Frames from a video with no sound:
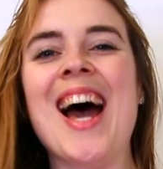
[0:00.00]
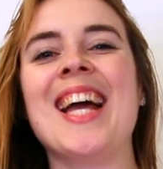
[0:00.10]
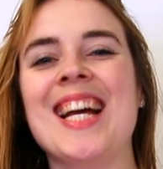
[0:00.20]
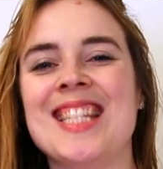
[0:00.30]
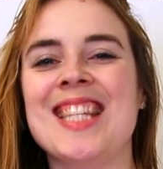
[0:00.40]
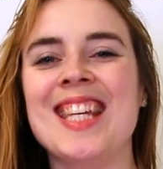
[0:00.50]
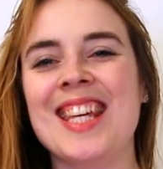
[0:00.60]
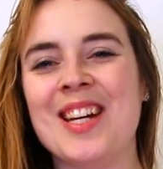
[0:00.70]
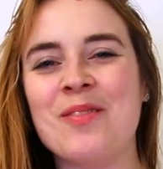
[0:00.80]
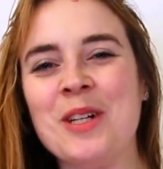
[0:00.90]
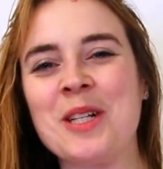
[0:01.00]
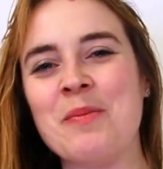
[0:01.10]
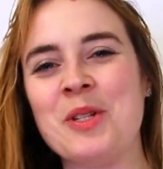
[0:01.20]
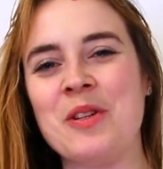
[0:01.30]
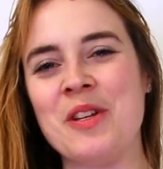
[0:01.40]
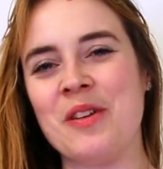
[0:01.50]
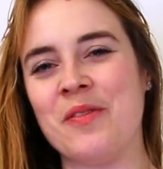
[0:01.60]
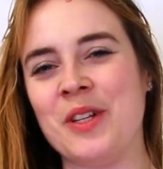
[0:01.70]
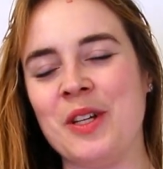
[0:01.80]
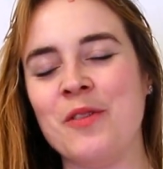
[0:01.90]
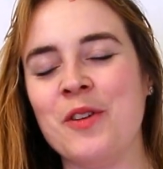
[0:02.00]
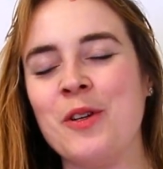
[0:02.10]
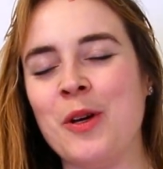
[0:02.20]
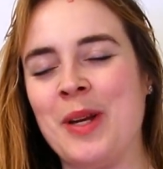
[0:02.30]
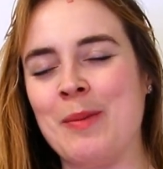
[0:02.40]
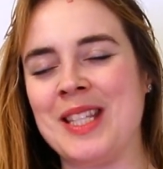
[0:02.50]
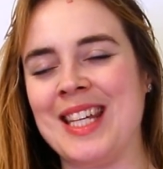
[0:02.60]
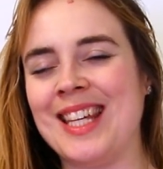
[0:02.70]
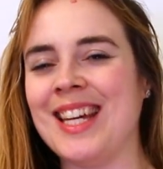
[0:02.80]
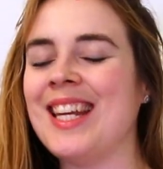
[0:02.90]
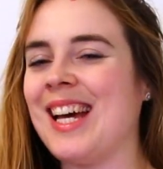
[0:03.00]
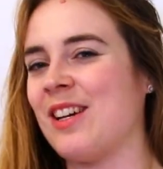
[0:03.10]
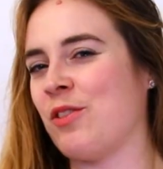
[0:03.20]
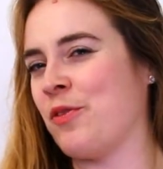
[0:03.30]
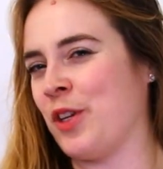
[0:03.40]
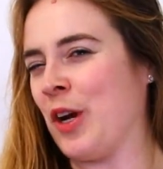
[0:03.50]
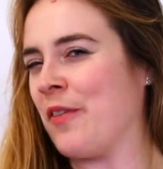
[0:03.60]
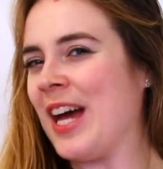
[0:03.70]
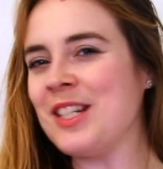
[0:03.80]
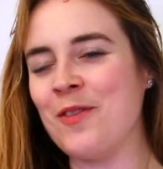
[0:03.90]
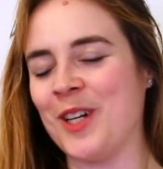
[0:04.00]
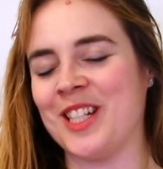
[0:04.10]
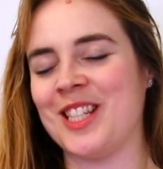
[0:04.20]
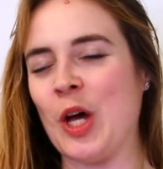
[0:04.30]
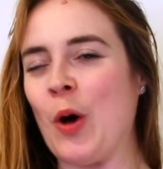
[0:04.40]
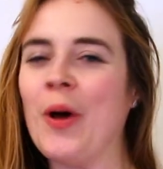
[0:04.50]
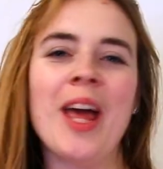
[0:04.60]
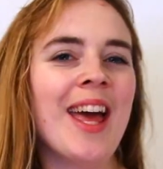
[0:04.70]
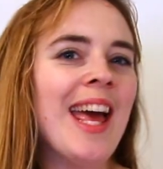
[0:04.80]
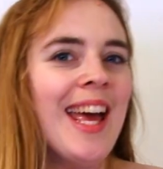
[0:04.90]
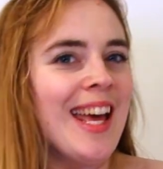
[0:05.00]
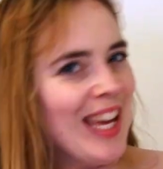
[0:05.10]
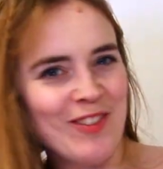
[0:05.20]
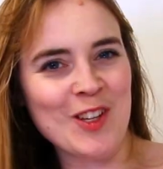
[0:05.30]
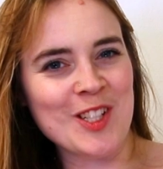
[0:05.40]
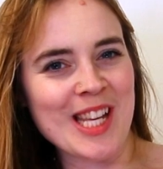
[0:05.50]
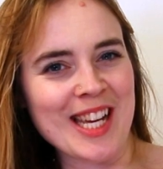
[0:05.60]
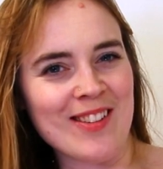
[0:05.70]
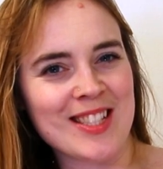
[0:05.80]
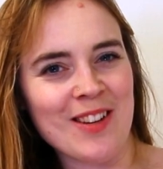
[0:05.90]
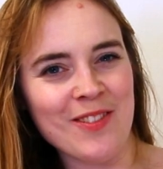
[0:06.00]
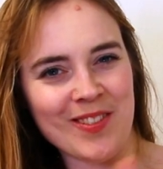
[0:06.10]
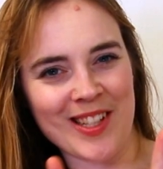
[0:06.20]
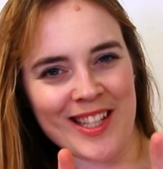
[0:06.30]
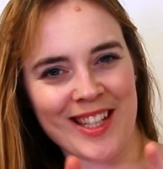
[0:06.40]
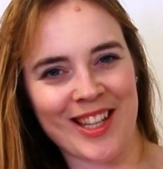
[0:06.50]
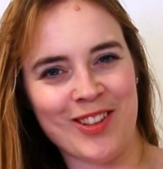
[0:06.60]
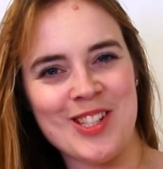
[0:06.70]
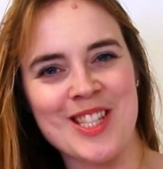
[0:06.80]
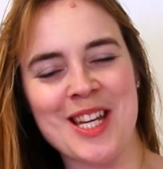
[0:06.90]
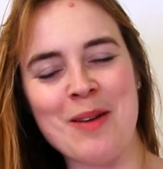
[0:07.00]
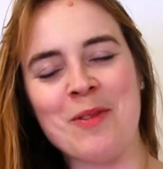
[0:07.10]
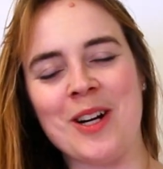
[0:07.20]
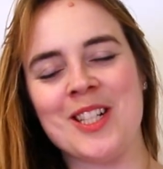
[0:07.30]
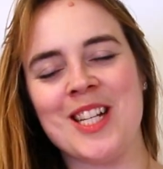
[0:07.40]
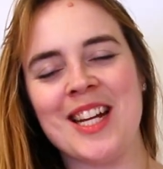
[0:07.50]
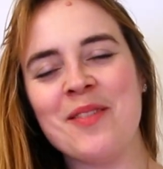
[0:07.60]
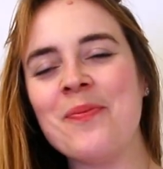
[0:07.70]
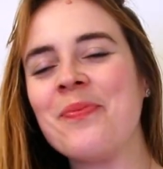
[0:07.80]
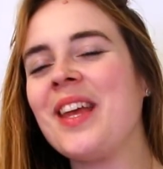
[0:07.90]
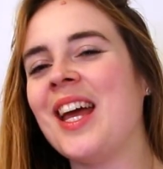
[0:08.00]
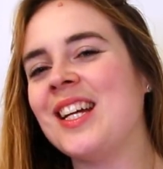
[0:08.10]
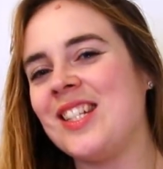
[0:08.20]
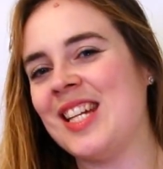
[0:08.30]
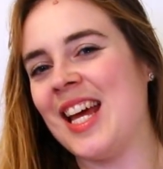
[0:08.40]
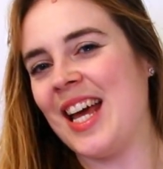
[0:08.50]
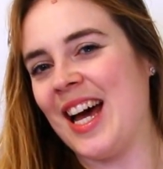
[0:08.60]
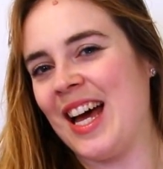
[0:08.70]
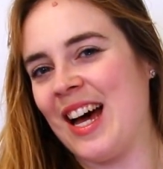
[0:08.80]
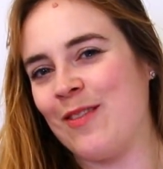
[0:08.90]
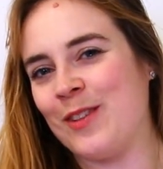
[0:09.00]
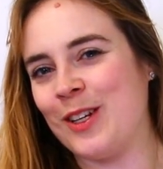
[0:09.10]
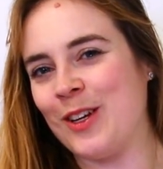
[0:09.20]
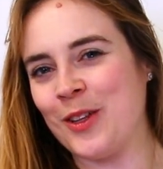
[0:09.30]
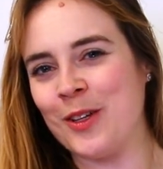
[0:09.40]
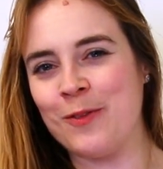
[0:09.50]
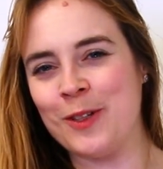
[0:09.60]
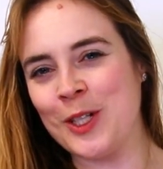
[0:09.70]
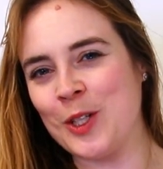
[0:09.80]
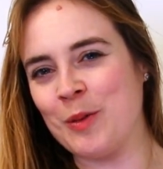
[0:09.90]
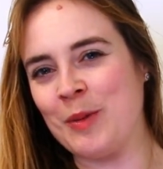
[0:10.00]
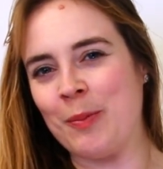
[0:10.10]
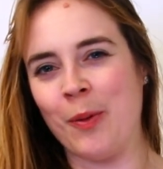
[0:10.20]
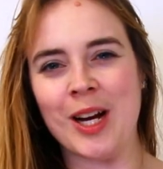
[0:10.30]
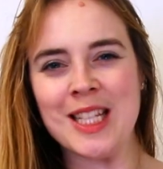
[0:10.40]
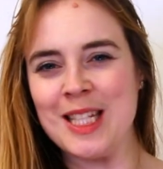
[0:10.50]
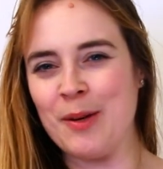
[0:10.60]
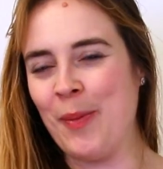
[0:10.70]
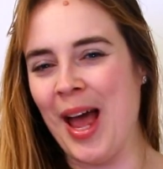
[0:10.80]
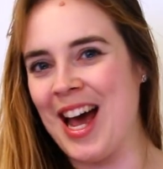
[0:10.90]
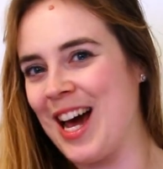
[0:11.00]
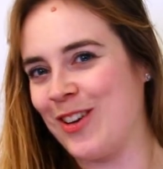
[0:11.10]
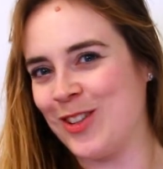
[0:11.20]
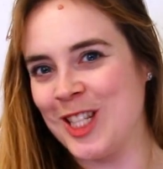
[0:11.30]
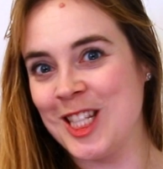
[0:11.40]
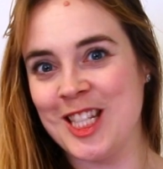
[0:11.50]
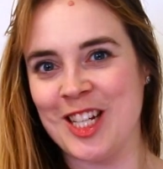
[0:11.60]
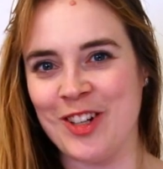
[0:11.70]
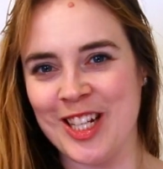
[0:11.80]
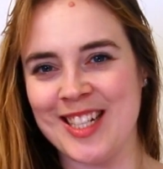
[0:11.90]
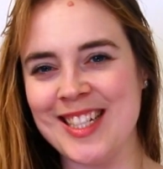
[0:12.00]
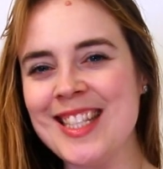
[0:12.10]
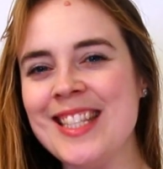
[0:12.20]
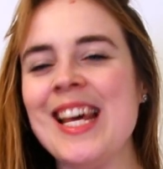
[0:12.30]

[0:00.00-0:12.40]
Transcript: Hi guys, it's Rike and welcome to another video. If you're new here, my name is Rike and I review a lot of activewear. So if you're into that kind of stuff, you just keep watching. Today I have another video in my prints and patterns series.